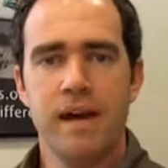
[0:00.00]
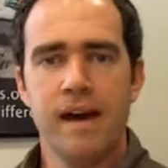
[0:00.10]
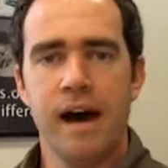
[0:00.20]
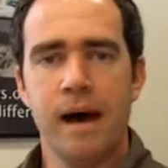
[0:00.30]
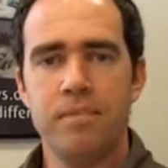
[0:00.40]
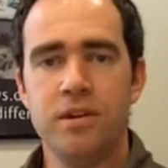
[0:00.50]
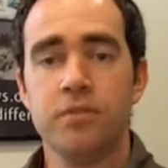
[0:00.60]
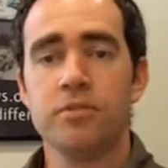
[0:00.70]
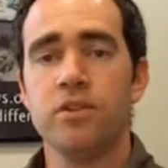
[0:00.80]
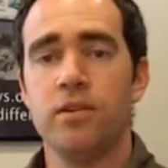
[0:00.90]
You can
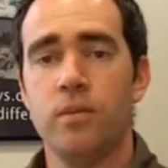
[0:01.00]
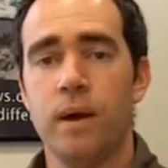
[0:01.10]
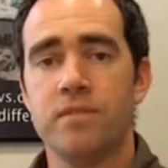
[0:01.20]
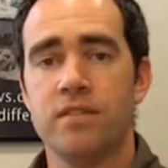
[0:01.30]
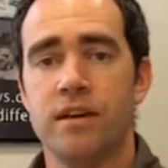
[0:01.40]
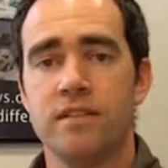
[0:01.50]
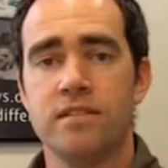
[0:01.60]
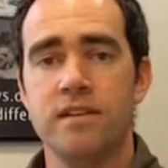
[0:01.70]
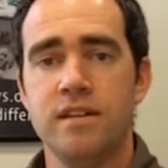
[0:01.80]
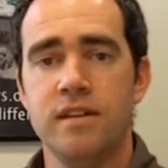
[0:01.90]
also go on the website and
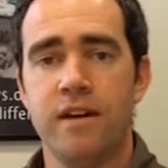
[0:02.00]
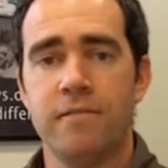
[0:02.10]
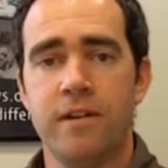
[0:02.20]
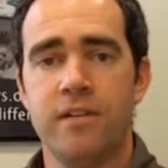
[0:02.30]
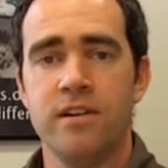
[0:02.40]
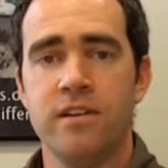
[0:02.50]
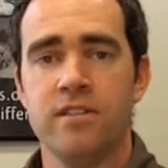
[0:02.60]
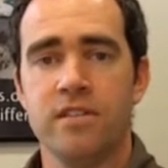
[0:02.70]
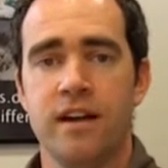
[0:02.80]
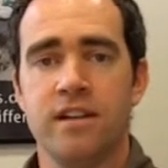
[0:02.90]
see
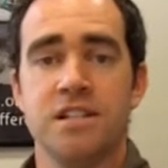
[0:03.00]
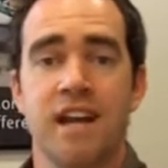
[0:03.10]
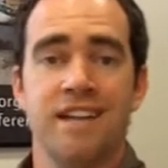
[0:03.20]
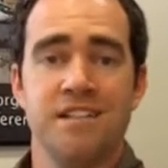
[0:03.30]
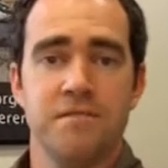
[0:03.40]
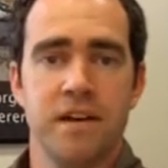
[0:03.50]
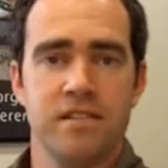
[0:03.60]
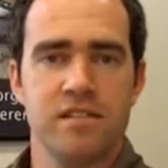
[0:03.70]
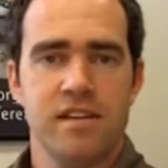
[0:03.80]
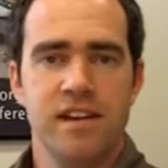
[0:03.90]
various challenge
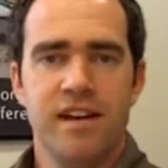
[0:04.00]
events.